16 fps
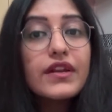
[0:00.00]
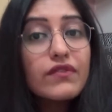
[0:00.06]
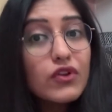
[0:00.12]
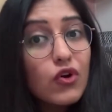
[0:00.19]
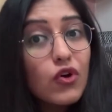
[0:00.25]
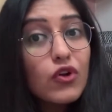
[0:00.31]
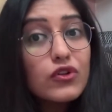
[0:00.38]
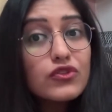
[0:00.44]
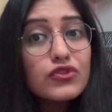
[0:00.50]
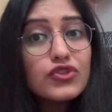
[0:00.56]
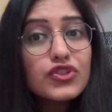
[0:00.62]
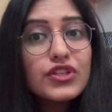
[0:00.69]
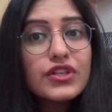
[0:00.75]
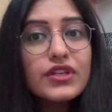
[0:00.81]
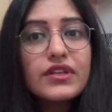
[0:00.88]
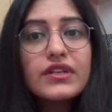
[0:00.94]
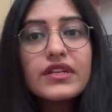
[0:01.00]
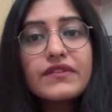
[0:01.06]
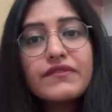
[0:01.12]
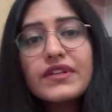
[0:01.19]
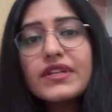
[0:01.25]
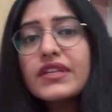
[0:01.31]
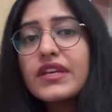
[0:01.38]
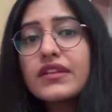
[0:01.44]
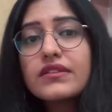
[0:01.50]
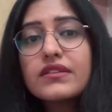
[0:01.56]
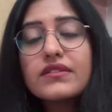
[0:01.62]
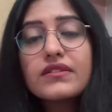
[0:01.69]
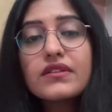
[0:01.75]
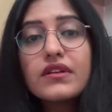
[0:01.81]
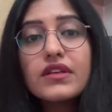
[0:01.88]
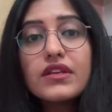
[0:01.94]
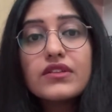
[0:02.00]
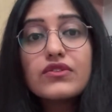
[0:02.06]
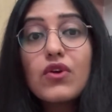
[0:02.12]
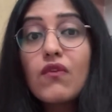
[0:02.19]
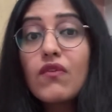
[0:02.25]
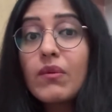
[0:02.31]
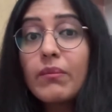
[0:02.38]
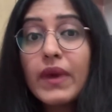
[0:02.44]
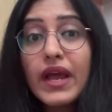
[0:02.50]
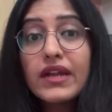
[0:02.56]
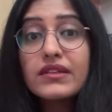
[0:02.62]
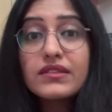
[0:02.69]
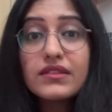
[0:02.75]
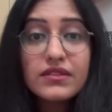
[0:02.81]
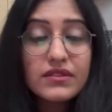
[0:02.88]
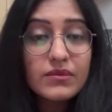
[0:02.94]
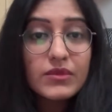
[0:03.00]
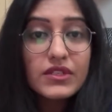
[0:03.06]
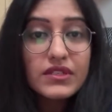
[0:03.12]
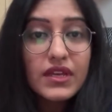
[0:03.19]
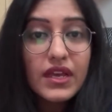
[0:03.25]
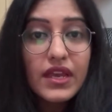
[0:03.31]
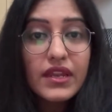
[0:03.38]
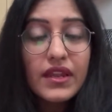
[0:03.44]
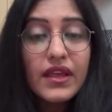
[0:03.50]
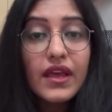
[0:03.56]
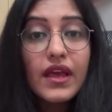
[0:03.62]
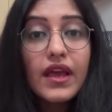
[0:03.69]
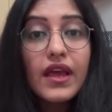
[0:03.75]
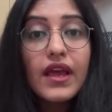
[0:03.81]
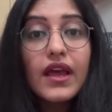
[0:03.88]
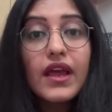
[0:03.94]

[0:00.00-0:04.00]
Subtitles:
It will also share different case studies of a bad system design